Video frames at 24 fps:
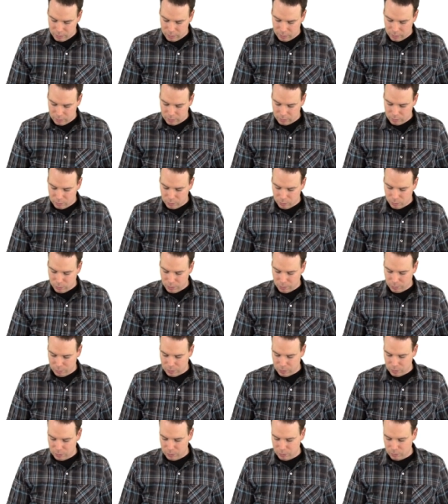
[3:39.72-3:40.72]
So what I'm
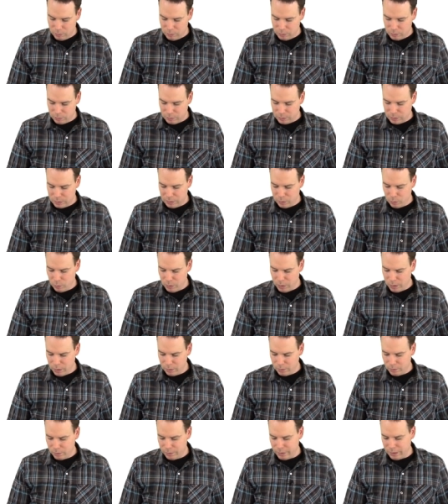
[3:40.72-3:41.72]
going to do is I'm going to say, well,
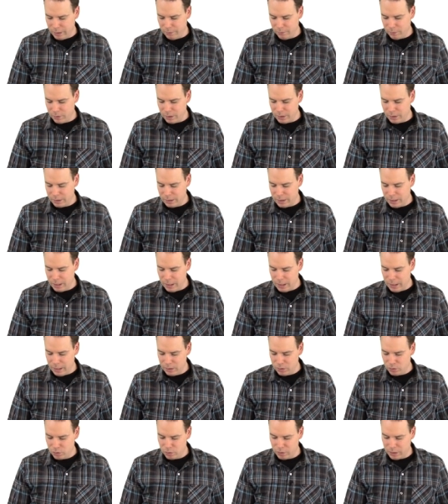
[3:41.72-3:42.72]
okay, I've got a k
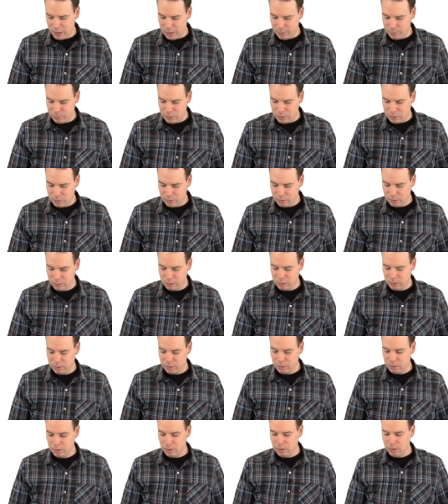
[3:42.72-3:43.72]
trapped
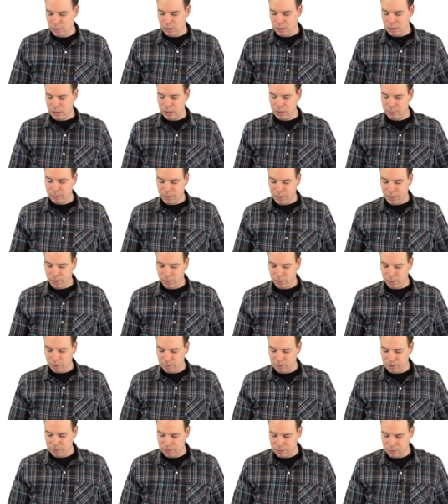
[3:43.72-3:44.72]
in my
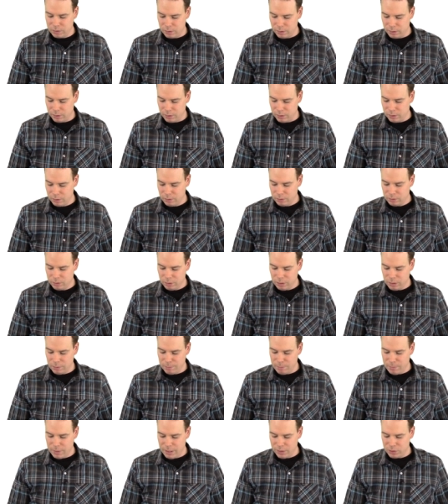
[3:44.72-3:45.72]
argument of sine. So I'm going to
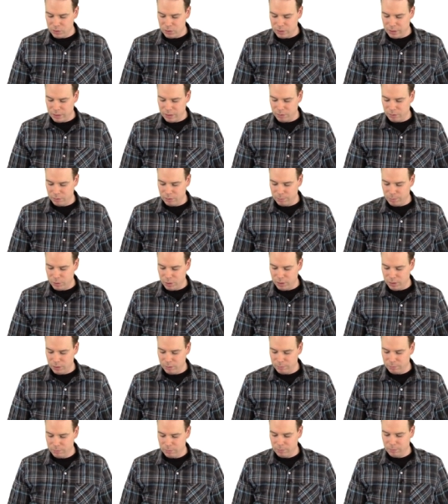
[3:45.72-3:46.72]
match that on the
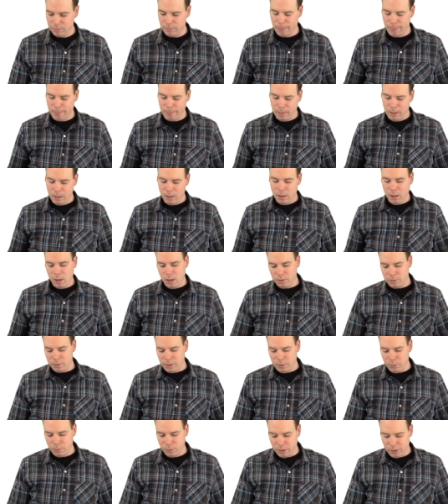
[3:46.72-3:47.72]
bottom. All
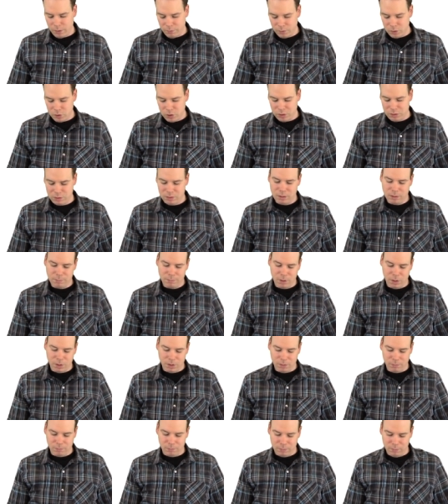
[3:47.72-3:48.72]
right, well, I've adjusted the
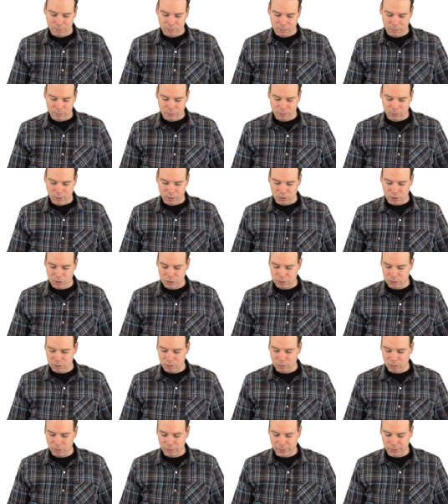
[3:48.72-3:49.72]
bottom function. It's
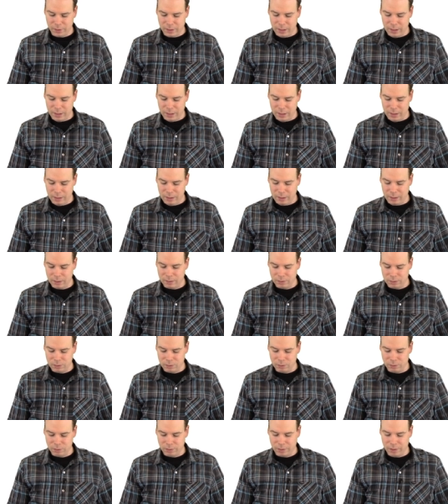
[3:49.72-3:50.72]
no longer k, or it's
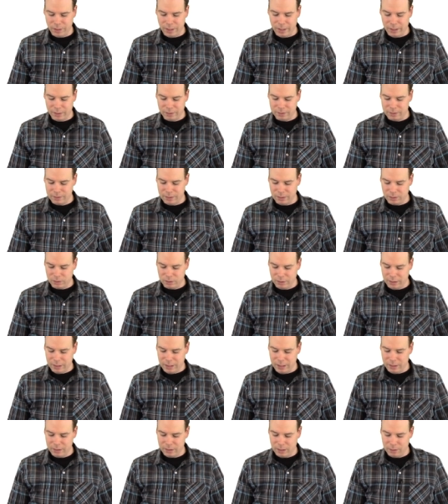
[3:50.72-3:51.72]
no longer x, it's actually
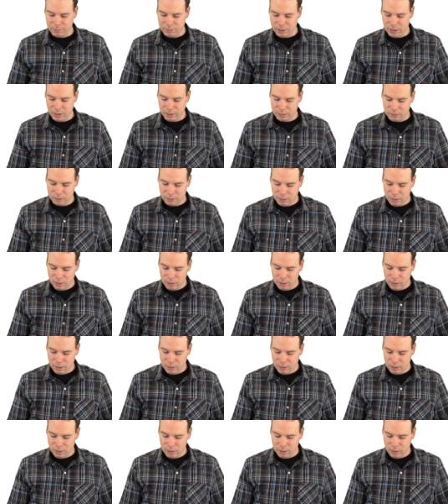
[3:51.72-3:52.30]
k times x.